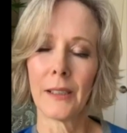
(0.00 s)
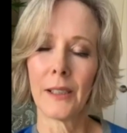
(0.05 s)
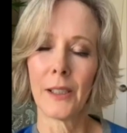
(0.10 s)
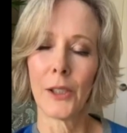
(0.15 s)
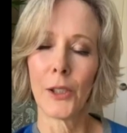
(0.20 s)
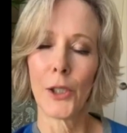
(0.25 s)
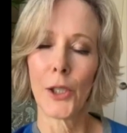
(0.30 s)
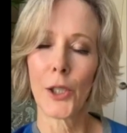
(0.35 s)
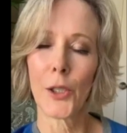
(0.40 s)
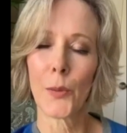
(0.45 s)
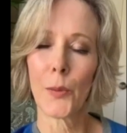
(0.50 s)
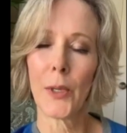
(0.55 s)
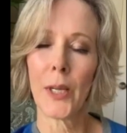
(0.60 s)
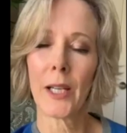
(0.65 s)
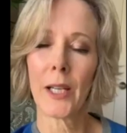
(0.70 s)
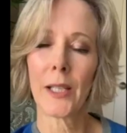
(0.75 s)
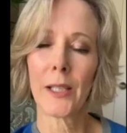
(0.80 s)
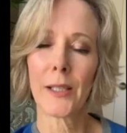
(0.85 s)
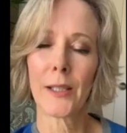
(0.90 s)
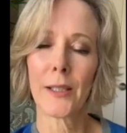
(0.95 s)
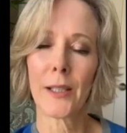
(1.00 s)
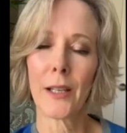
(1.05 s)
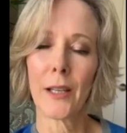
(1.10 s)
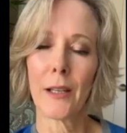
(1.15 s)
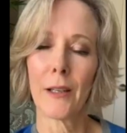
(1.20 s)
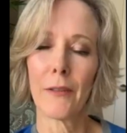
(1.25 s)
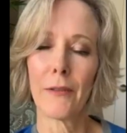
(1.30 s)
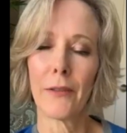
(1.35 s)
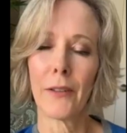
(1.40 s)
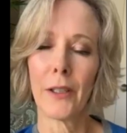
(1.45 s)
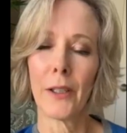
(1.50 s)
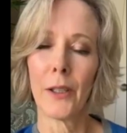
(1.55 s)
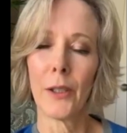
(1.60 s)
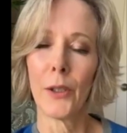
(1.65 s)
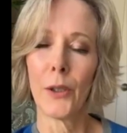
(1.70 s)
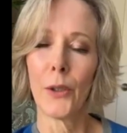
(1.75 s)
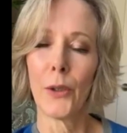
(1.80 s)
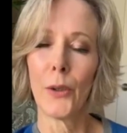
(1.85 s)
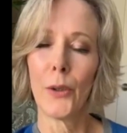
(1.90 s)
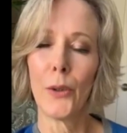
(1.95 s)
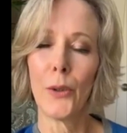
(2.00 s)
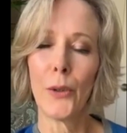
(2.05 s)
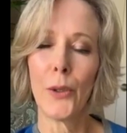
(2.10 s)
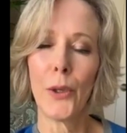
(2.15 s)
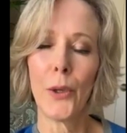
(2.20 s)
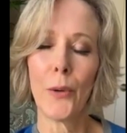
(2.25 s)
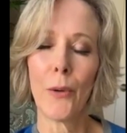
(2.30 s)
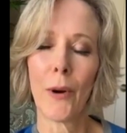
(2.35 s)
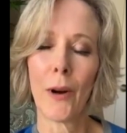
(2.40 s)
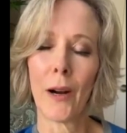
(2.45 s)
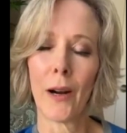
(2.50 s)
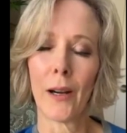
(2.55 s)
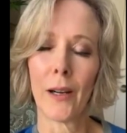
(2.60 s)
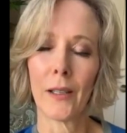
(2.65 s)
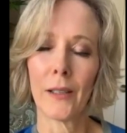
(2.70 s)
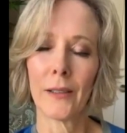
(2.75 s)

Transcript: just because of who you are.